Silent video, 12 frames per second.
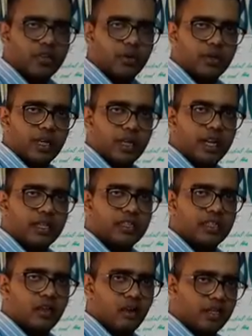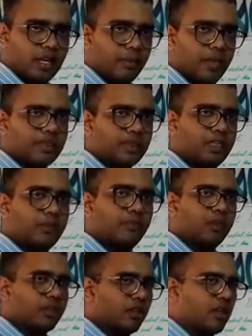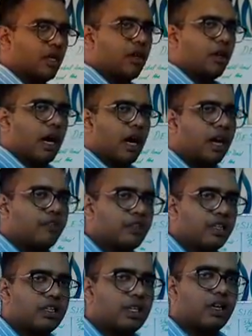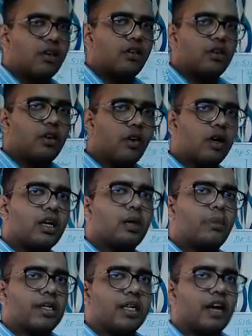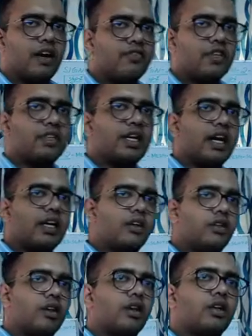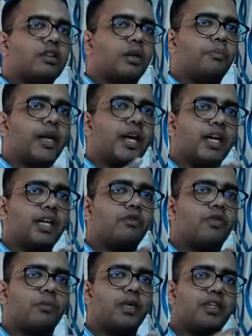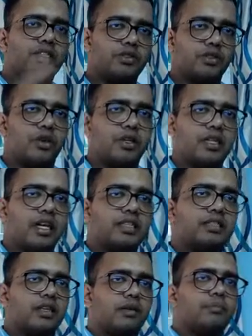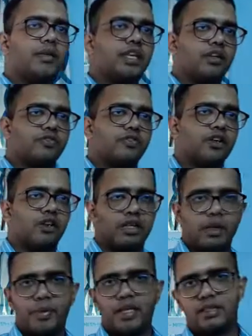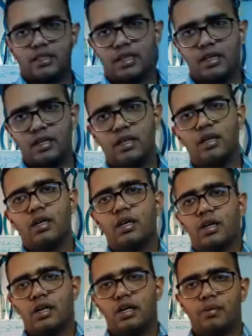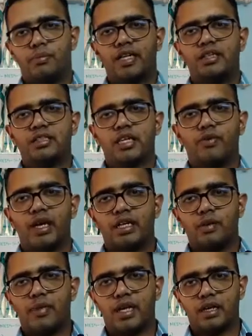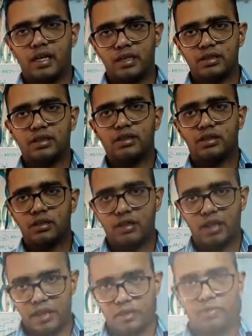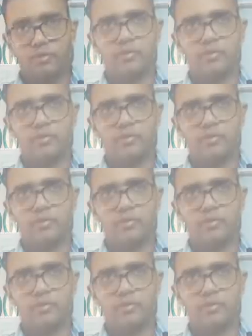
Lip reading: Newton. That's the load capacity. After the load limit, after that load, the bearing will be destroyed. That's the meaning of the load capacity. By this, I wind up my class. Thank you.